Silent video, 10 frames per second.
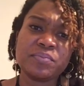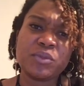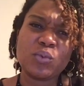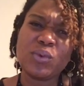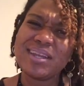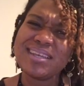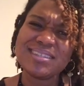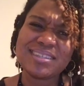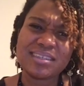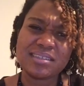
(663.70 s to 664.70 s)
What is
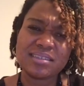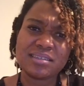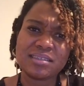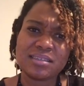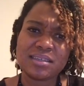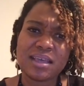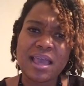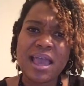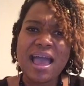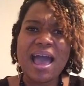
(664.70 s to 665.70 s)
it?
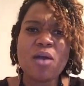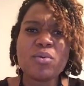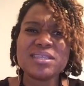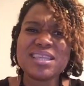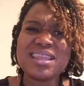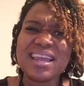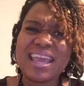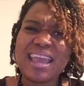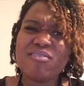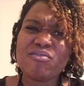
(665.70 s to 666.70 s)
How is it that
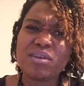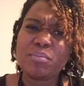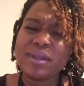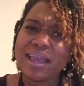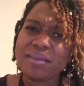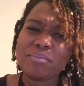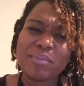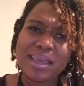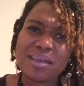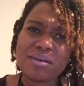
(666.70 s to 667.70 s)
every black
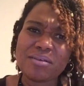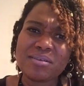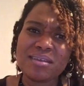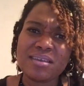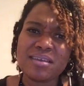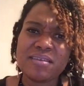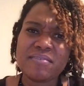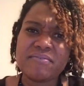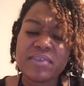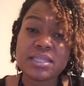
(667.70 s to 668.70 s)
male
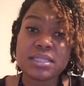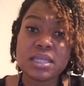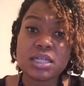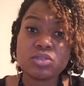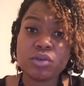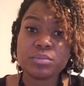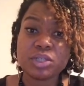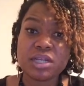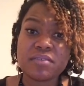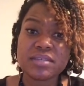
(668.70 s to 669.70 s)
fits the
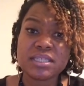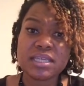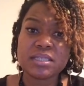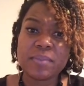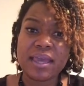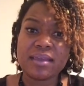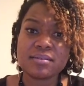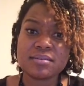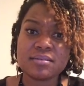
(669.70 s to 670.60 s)
description of a suspect?